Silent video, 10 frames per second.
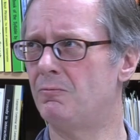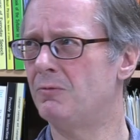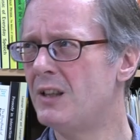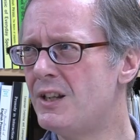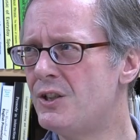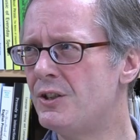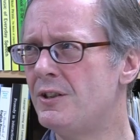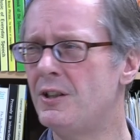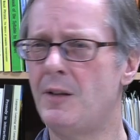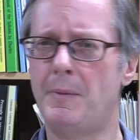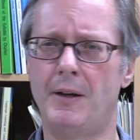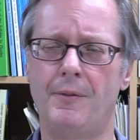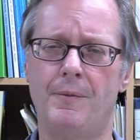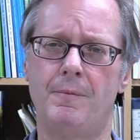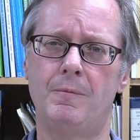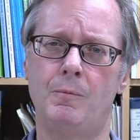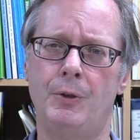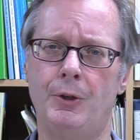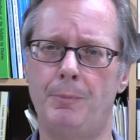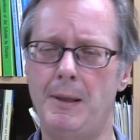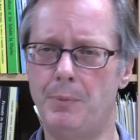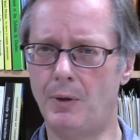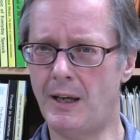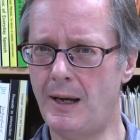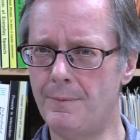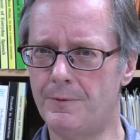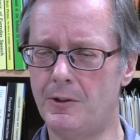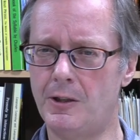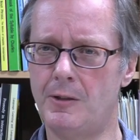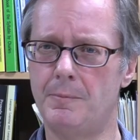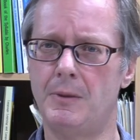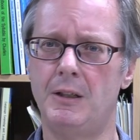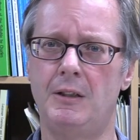religion, about where your people came from,